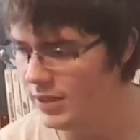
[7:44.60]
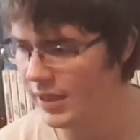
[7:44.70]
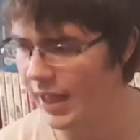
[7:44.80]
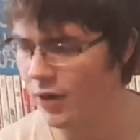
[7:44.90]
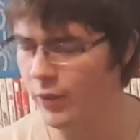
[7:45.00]

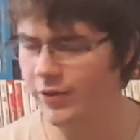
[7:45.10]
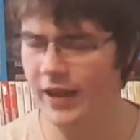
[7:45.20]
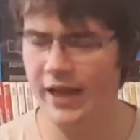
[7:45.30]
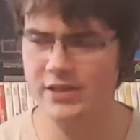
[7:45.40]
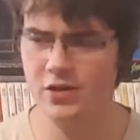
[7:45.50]
kind of weird
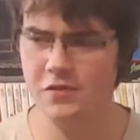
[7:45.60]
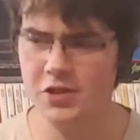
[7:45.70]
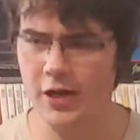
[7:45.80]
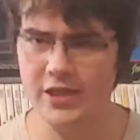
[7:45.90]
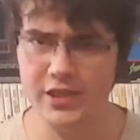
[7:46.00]
that it has surface
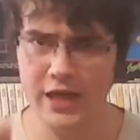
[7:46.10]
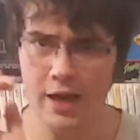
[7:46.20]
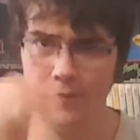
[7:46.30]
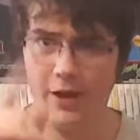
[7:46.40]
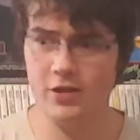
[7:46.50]
scratches.
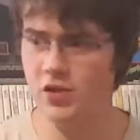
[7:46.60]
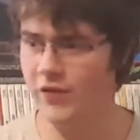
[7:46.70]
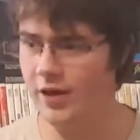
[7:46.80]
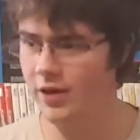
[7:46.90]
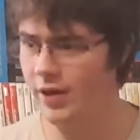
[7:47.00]
But I also
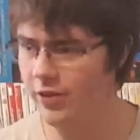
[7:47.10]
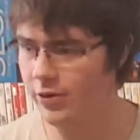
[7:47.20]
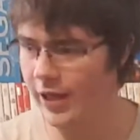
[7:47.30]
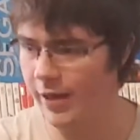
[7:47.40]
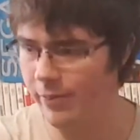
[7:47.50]
found another
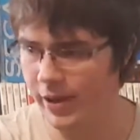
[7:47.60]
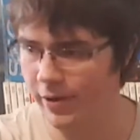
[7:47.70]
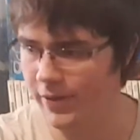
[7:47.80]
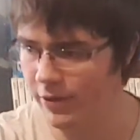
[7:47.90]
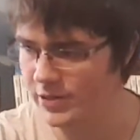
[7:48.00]
game
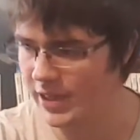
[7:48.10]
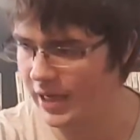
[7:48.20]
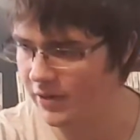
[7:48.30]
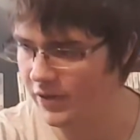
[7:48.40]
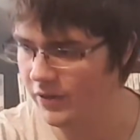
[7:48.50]
there that was
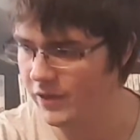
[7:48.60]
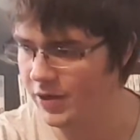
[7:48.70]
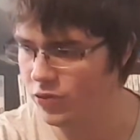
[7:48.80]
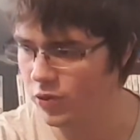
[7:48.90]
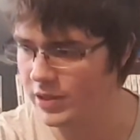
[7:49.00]
kind of
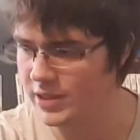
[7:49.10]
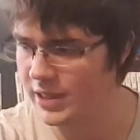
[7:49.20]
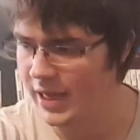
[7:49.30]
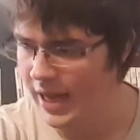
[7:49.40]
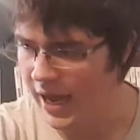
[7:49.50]
interest,
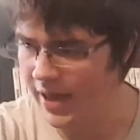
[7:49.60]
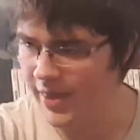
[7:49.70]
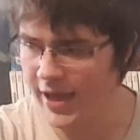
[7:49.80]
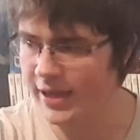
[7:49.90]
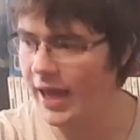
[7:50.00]
and
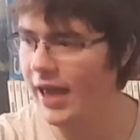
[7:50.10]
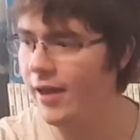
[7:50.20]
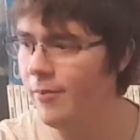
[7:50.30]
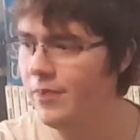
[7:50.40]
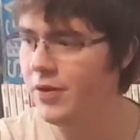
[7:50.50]
that
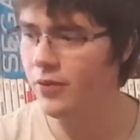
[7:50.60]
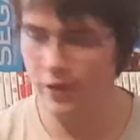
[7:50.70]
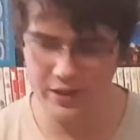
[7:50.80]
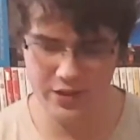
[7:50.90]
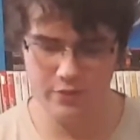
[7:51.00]
game
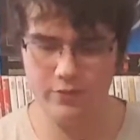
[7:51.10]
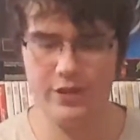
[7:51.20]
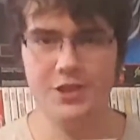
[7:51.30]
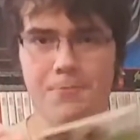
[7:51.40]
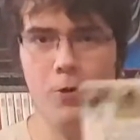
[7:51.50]
was
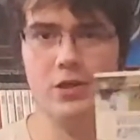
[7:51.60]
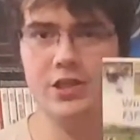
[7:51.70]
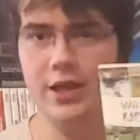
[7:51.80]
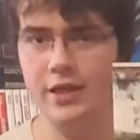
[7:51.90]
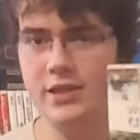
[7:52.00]
Wii
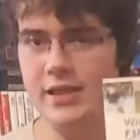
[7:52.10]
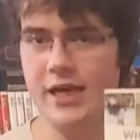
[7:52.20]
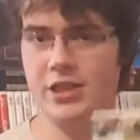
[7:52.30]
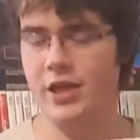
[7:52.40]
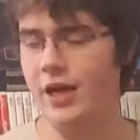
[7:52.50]
Sports. Now, this is
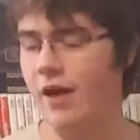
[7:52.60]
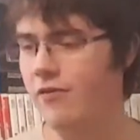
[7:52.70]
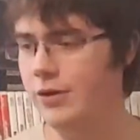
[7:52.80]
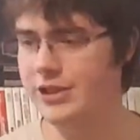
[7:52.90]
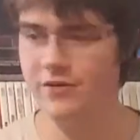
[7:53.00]
actually a
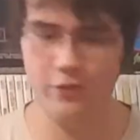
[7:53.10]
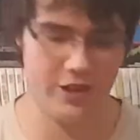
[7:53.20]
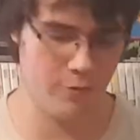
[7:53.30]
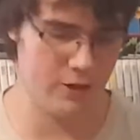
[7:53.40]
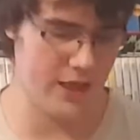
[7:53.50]
version of Wii
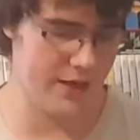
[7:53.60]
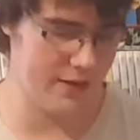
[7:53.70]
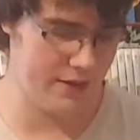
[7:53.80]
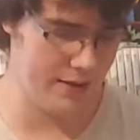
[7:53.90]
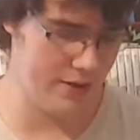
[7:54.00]
Sports I
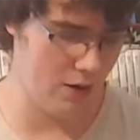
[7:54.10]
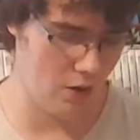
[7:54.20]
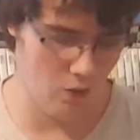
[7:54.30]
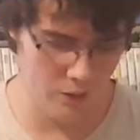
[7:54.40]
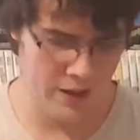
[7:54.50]
didn't
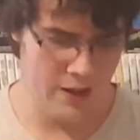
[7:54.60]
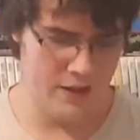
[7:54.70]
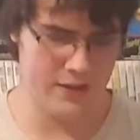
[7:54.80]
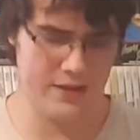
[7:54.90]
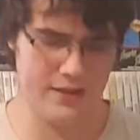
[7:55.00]
own.
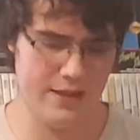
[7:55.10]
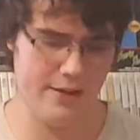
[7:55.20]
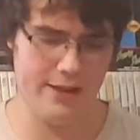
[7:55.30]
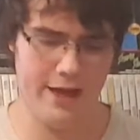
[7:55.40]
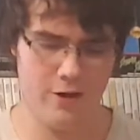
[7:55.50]
This is the
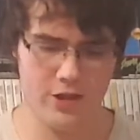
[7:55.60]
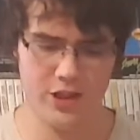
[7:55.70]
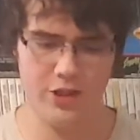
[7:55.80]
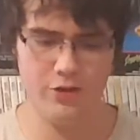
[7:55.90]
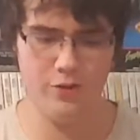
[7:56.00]
later
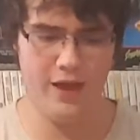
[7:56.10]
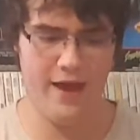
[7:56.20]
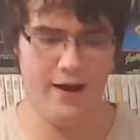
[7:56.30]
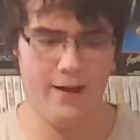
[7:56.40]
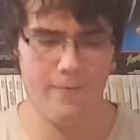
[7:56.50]
SKU
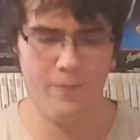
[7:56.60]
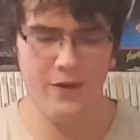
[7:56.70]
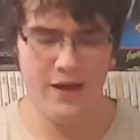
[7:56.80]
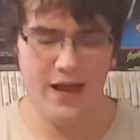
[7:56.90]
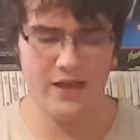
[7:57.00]
that
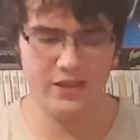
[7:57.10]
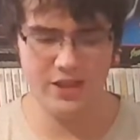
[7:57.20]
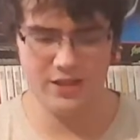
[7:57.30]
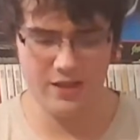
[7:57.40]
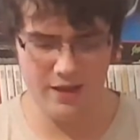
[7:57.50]
has
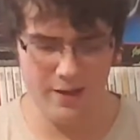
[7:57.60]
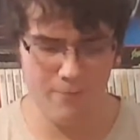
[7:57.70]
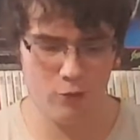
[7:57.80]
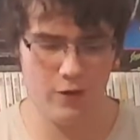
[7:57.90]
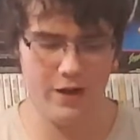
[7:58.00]
just the
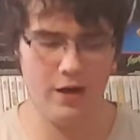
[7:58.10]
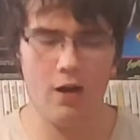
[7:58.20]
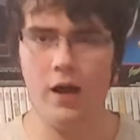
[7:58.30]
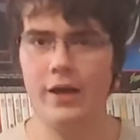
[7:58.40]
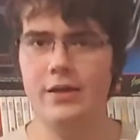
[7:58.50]

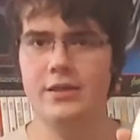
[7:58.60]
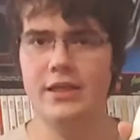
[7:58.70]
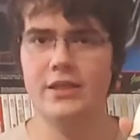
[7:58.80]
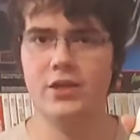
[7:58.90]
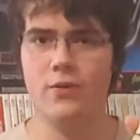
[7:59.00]
printed-on
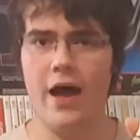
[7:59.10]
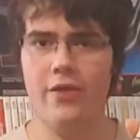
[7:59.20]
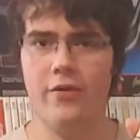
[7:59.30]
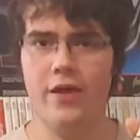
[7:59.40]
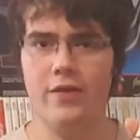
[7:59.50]
disc
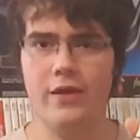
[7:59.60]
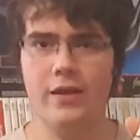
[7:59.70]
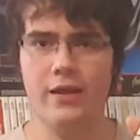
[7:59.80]
rather than the